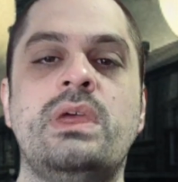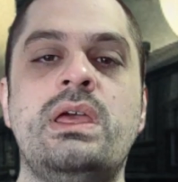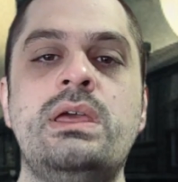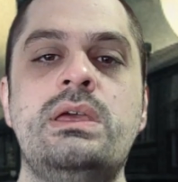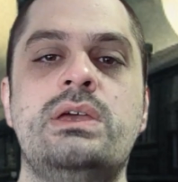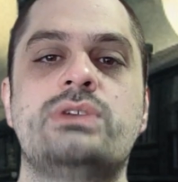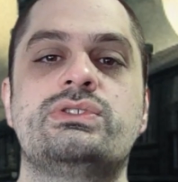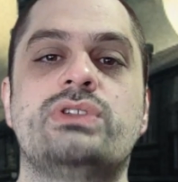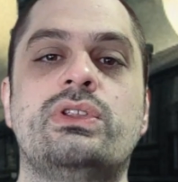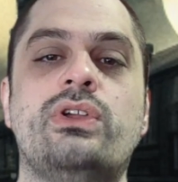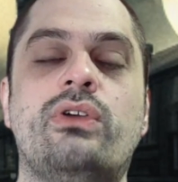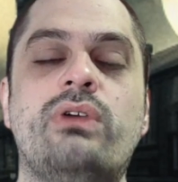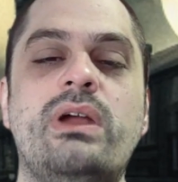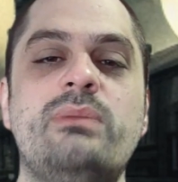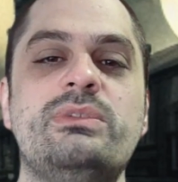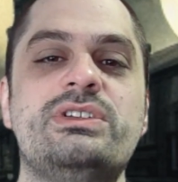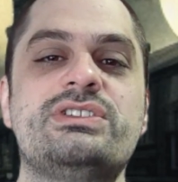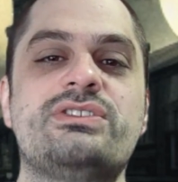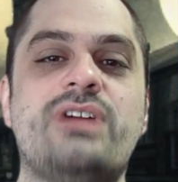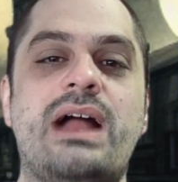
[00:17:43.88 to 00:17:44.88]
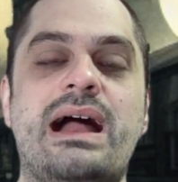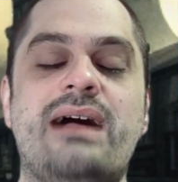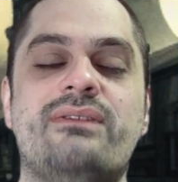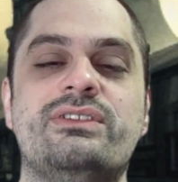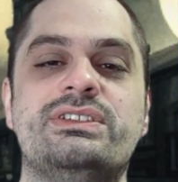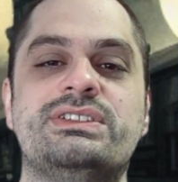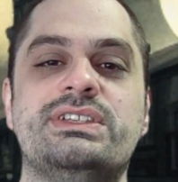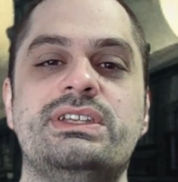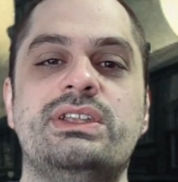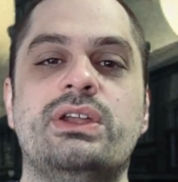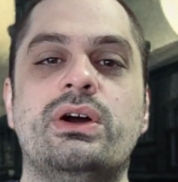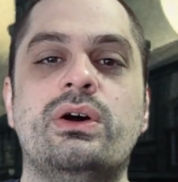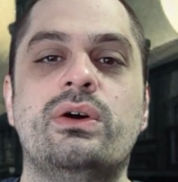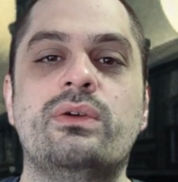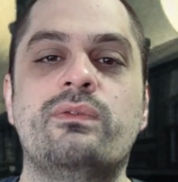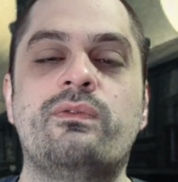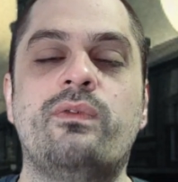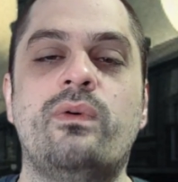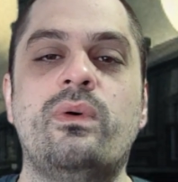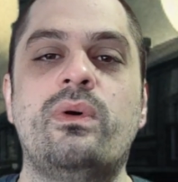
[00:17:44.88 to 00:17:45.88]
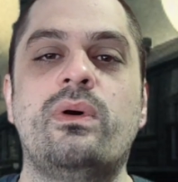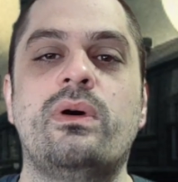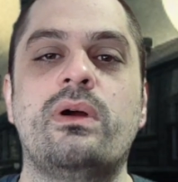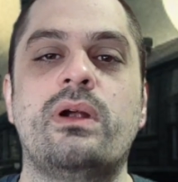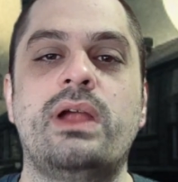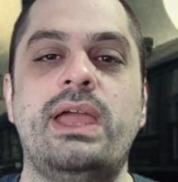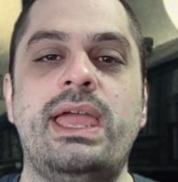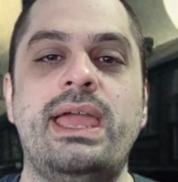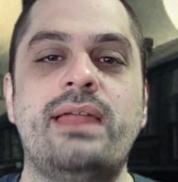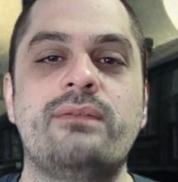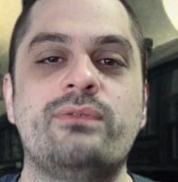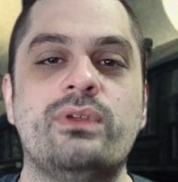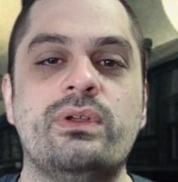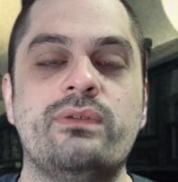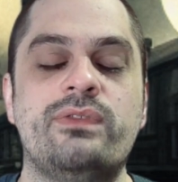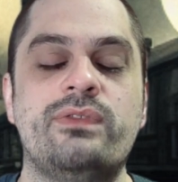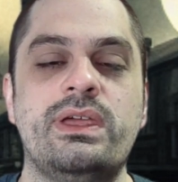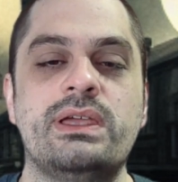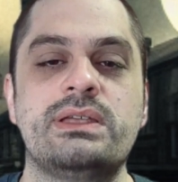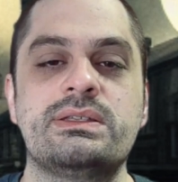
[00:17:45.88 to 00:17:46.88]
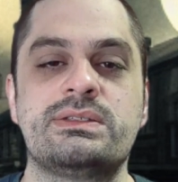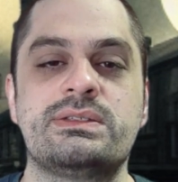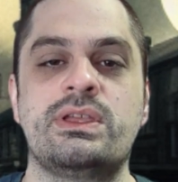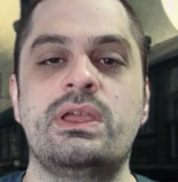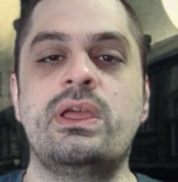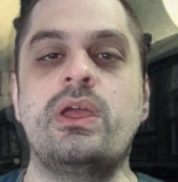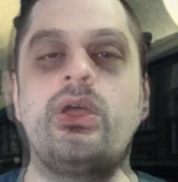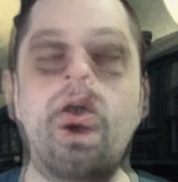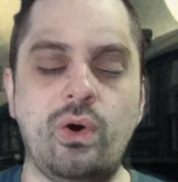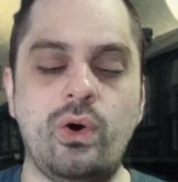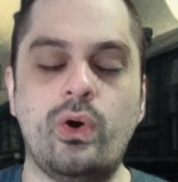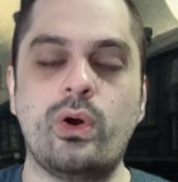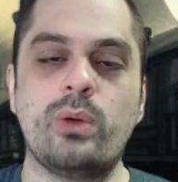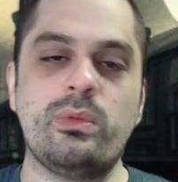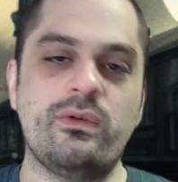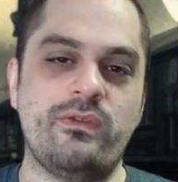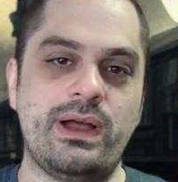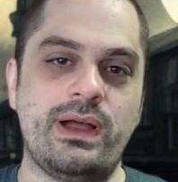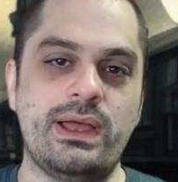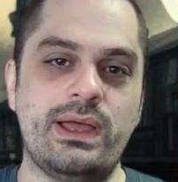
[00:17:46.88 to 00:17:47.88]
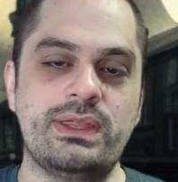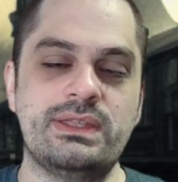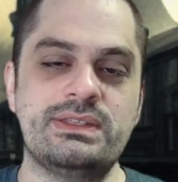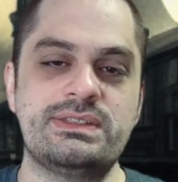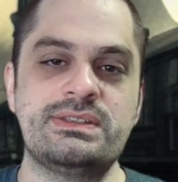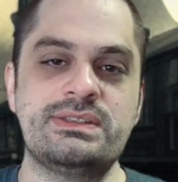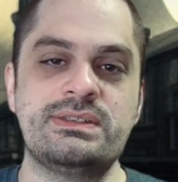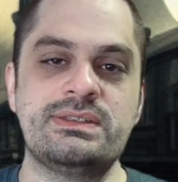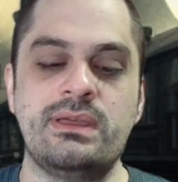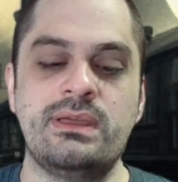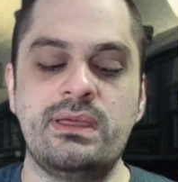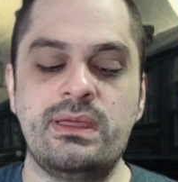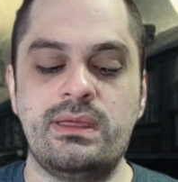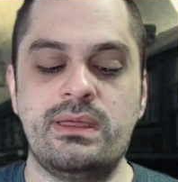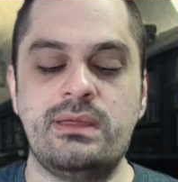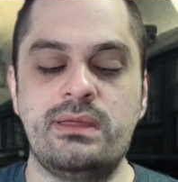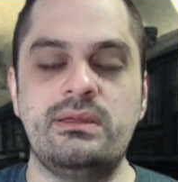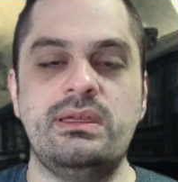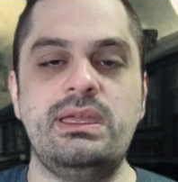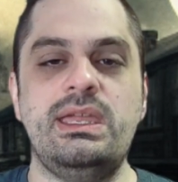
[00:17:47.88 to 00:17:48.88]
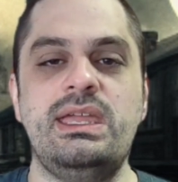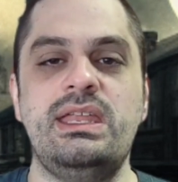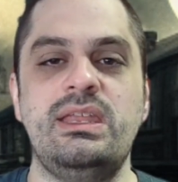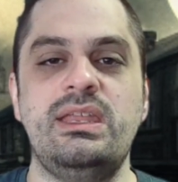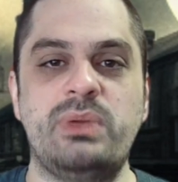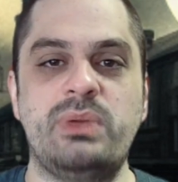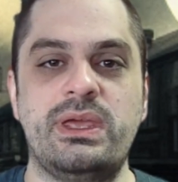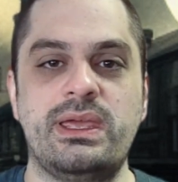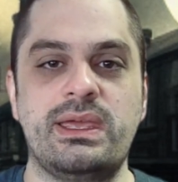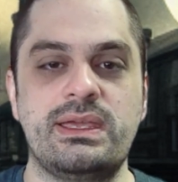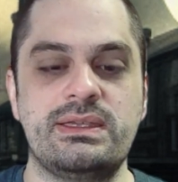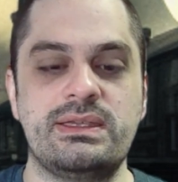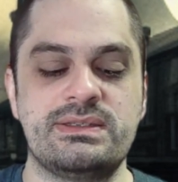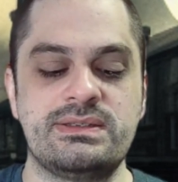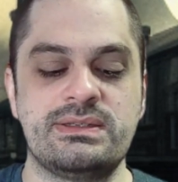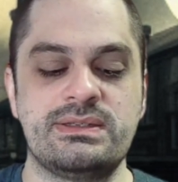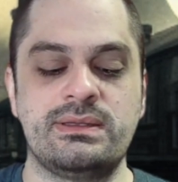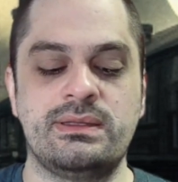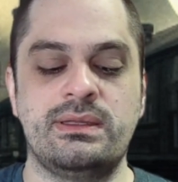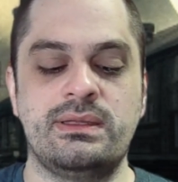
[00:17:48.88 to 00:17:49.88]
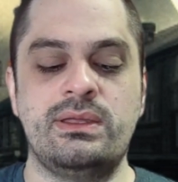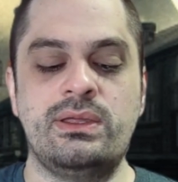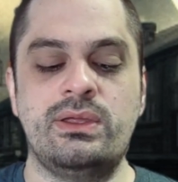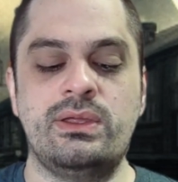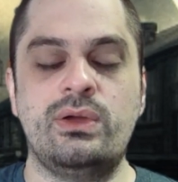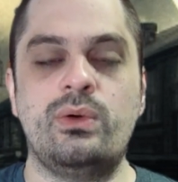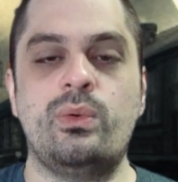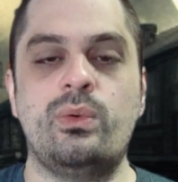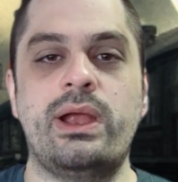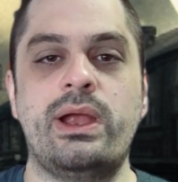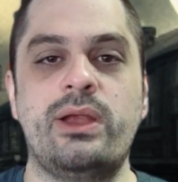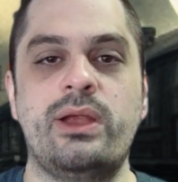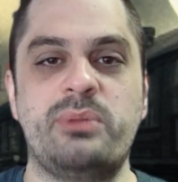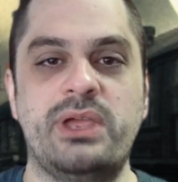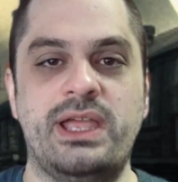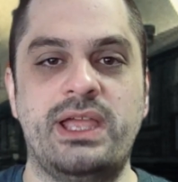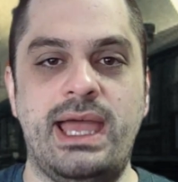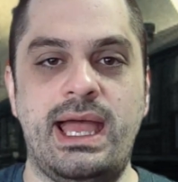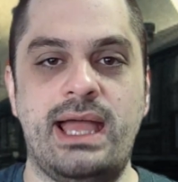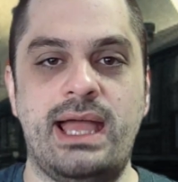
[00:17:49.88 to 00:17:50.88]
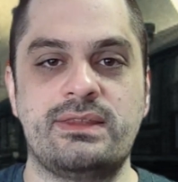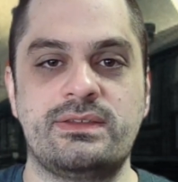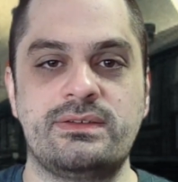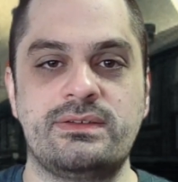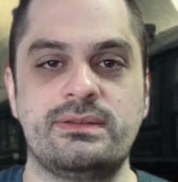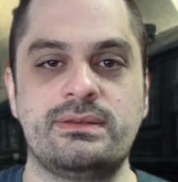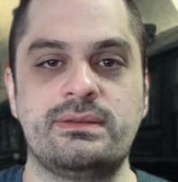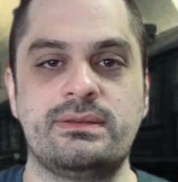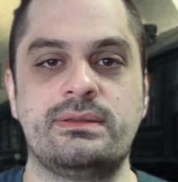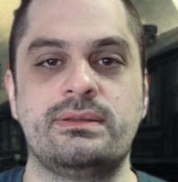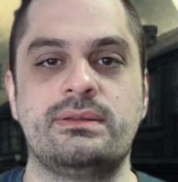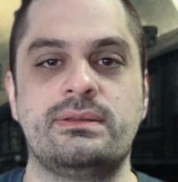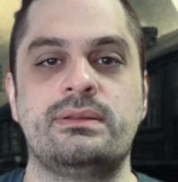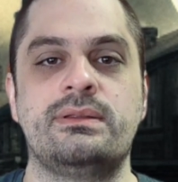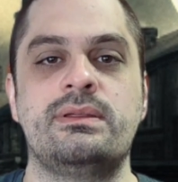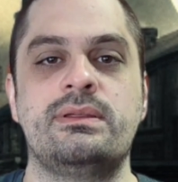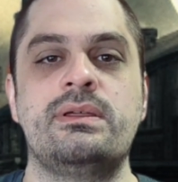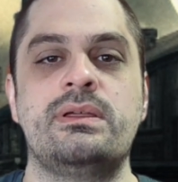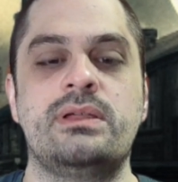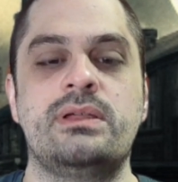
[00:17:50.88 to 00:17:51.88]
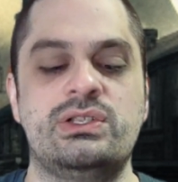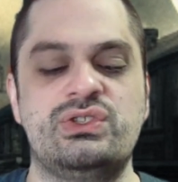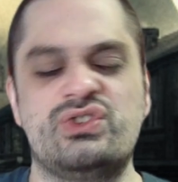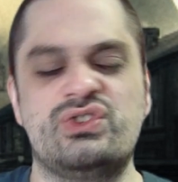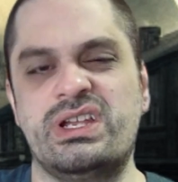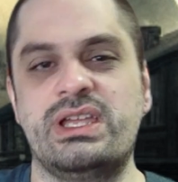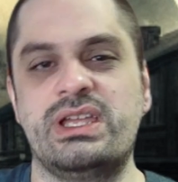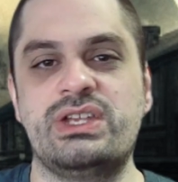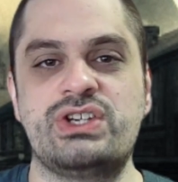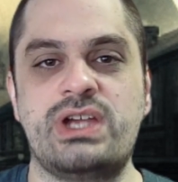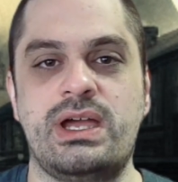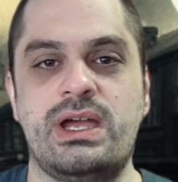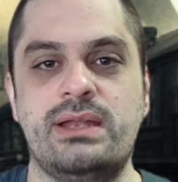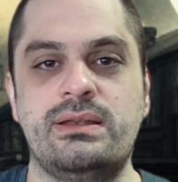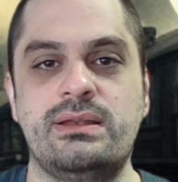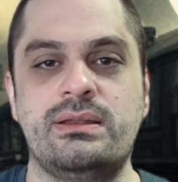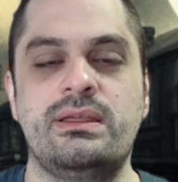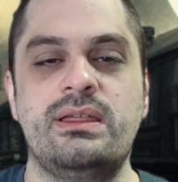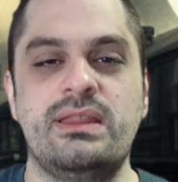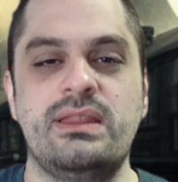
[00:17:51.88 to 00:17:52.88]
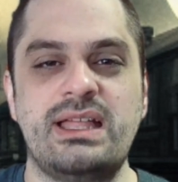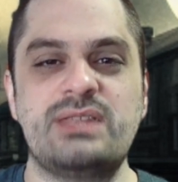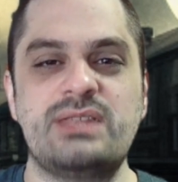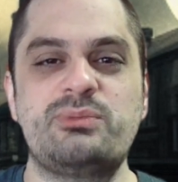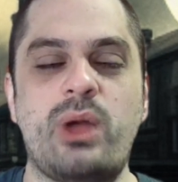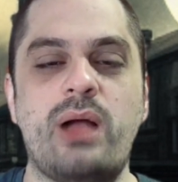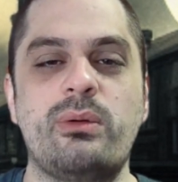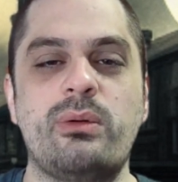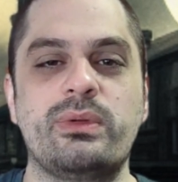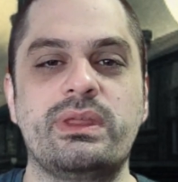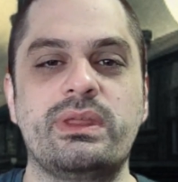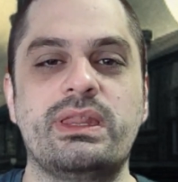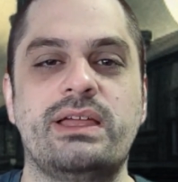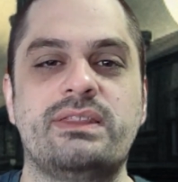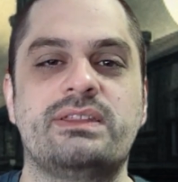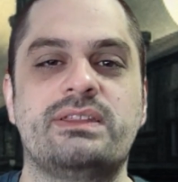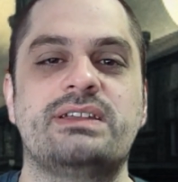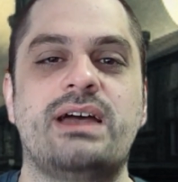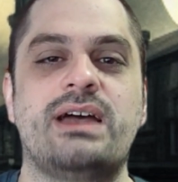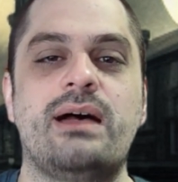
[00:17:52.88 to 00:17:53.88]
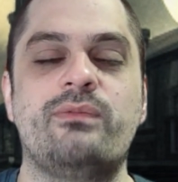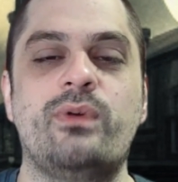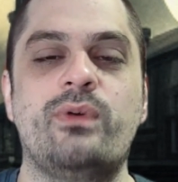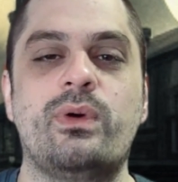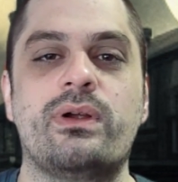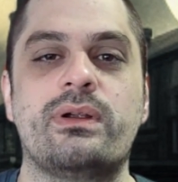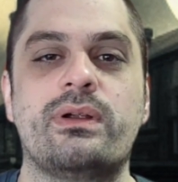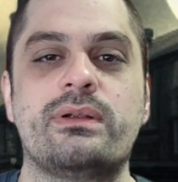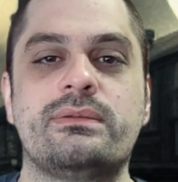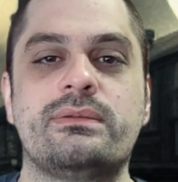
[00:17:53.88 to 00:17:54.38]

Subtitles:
So the Gremlins are obviously known for a handful of things. Horrible violence, eating pigs, wearing big hats, drinking shine. That's probably like the top 4.